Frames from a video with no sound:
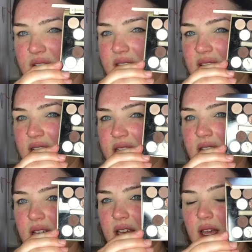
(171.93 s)
and that
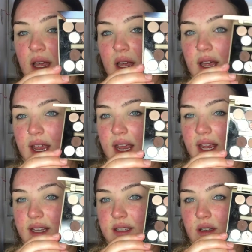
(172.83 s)

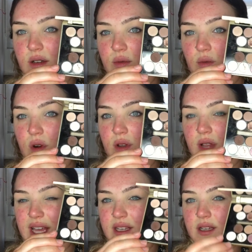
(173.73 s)
is what,
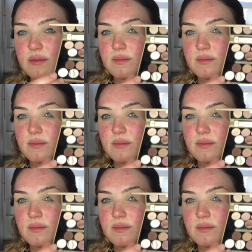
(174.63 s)
like,